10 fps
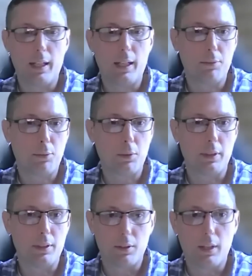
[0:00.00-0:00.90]
have
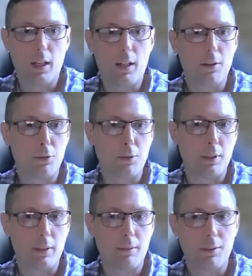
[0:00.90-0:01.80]
trillions of dollars,
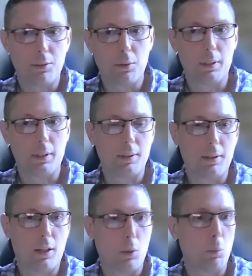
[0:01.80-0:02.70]
like there's only the
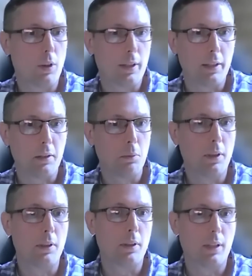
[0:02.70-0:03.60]
dollar market where
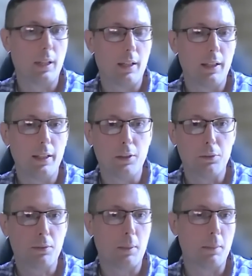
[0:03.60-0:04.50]
you're going to get a
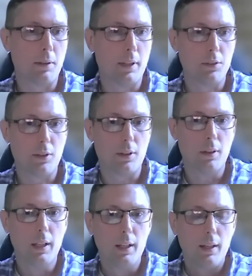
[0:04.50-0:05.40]
yield from it, right? So
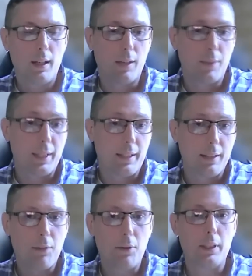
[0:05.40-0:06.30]
they could
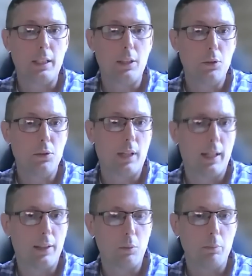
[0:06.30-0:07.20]
definitely use it
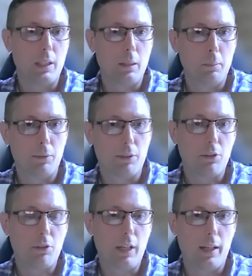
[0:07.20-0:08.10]
as a medium of
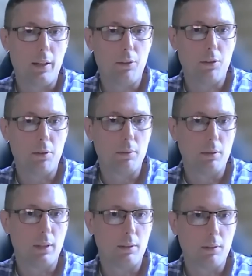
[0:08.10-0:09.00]
exchange
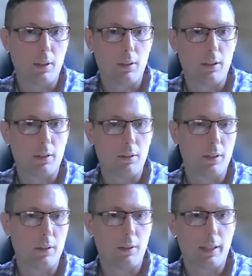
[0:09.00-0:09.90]
and kind of they're
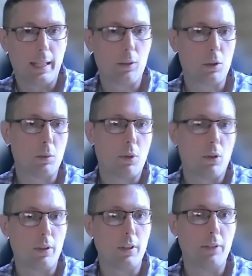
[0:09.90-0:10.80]
the
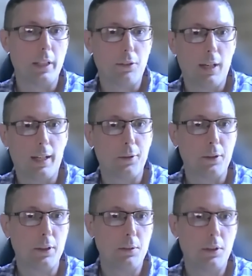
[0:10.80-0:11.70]
counterparty of each
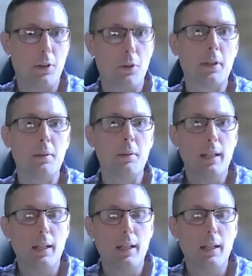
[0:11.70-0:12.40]
IOU token.